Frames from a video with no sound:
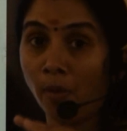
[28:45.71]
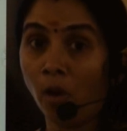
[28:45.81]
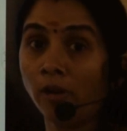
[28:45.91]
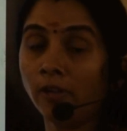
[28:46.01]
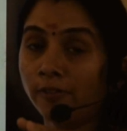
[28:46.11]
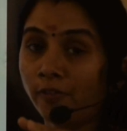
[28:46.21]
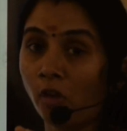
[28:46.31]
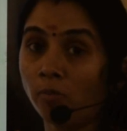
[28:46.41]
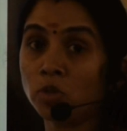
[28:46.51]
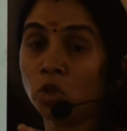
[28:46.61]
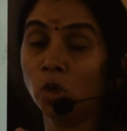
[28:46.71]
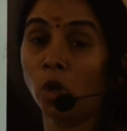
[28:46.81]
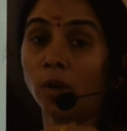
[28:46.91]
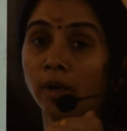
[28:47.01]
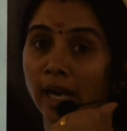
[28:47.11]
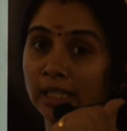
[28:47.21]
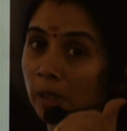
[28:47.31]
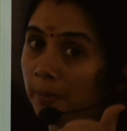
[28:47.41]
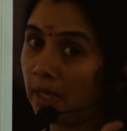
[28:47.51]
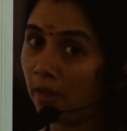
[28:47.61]
bond formed should not
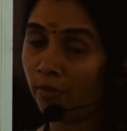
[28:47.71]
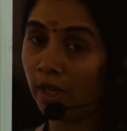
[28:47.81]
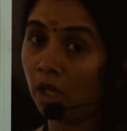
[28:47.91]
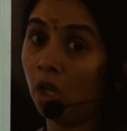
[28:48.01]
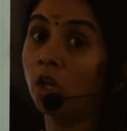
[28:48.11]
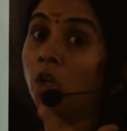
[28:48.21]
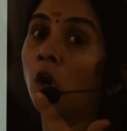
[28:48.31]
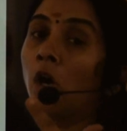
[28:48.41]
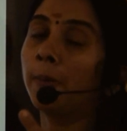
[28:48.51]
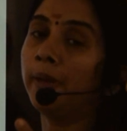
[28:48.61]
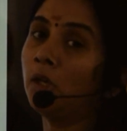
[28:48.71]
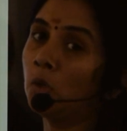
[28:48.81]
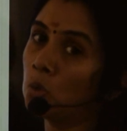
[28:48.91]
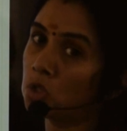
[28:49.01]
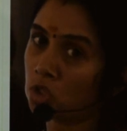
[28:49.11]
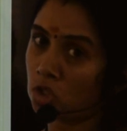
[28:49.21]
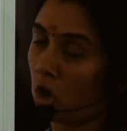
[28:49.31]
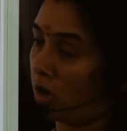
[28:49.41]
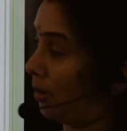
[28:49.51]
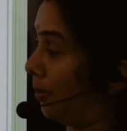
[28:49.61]
neither be weak nor be too
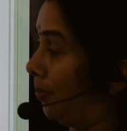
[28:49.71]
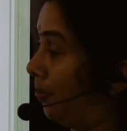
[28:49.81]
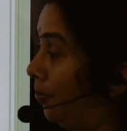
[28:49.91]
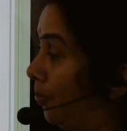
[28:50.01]
strong.